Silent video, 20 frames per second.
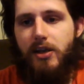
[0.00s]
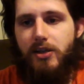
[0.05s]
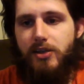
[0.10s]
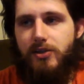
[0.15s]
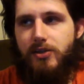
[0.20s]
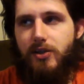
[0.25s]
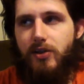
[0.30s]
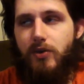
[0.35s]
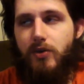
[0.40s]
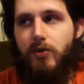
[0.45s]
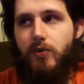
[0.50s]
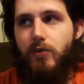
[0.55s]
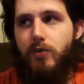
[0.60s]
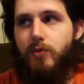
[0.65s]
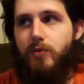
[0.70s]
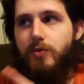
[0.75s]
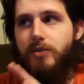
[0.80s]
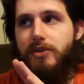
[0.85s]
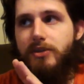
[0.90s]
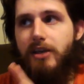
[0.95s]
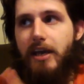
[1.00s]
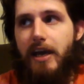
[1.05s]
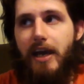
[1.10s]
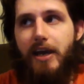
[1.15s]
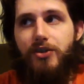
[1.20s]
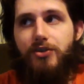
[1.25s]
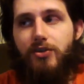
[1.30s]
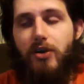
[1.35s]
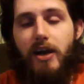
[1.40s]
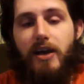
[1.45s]
So yeah,
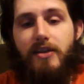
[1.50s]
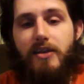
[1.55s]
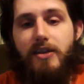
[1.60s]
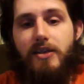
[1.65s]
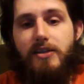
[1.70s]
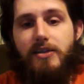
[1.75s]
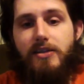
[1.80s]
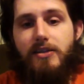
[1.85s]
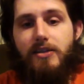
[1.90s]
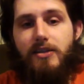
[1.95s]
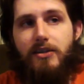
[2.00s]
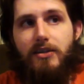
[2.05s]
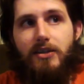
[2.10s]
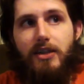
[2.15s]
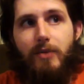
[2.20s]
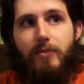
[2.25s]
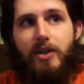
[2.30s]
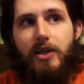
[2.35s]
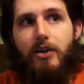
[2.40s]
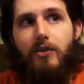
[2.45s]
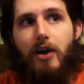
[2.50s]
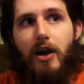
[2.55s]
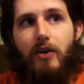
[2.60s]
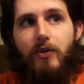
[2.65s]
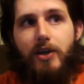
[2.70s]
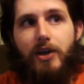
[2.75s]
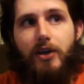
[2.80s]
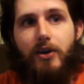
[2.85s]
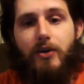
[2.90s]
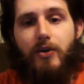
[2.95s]
try this. Let me know how
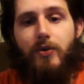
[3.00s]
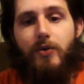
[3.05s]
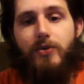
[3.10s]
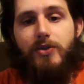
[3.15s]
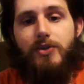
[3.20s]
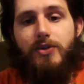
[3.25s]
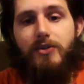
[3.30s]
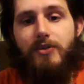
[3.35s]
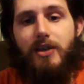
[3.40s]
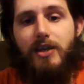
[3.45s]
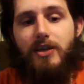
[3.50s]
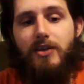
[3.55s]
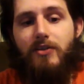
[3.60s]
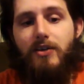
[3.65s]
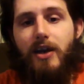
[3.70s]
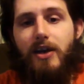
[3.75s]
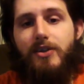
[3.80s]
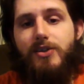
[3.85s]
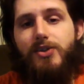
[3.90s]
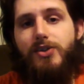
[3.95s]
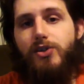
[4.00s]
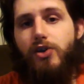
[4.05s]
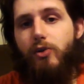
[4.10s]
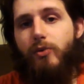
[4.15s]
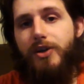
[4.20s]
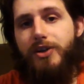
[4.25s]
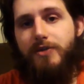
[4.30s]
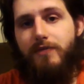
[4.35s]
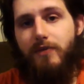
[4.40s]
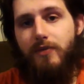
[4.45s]
it goes. Thank you guys so
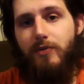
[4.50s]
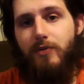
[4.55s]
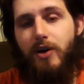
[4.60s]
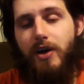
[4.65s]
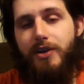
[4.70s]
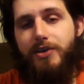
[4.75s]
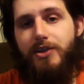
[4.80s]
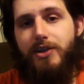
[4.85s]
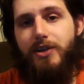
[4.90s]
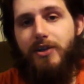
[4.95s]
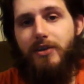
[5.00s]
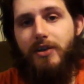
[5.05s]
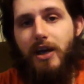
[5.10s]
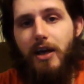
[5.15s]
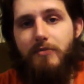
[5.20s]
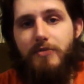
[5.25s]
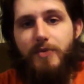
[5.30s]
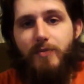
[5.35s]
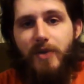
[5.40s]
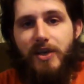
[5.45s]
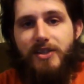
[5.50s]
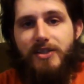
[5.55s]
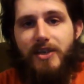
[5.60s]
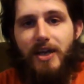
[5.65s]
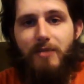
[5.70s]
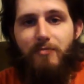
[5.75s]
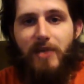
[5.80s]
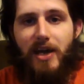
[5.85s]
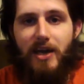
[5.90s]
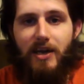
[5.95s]
much for watching. I'm
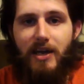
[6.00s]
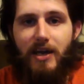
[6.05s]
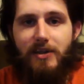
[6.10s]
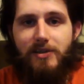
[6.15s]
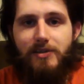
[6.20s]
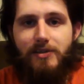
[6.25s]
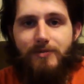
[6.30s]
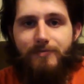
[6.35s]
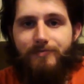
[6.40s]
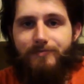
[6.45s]
Spacetime Badass.